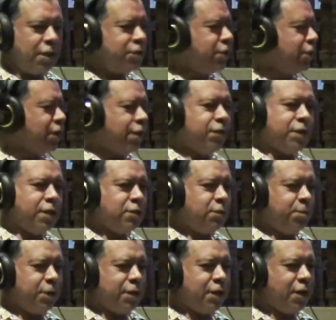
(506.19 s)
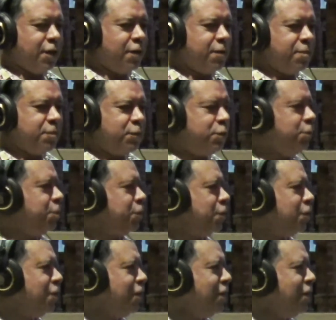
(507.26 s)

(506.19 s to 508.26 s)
I took everything to become super.